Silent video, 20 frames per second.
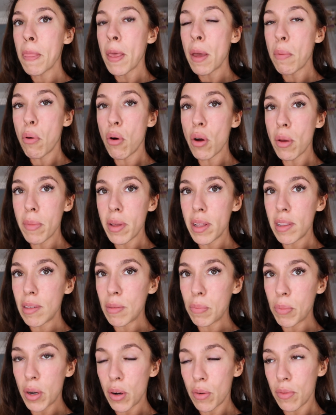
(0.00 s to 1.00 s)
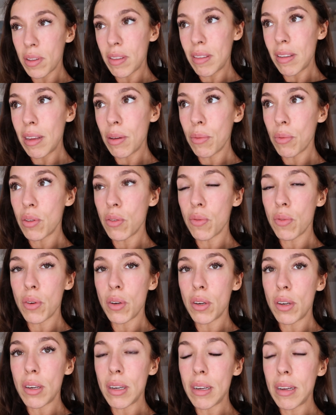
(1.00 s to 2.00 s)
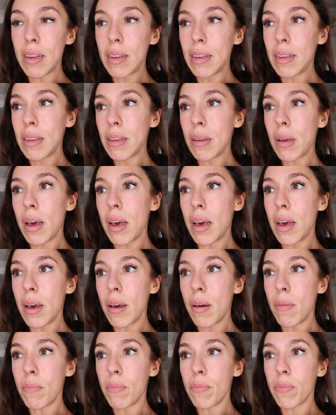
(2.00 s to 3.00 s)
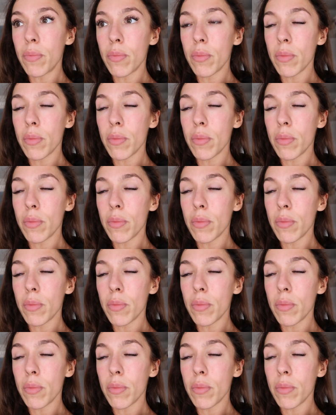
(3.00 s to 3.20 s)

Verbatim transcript: appointments, but obviously it was for um,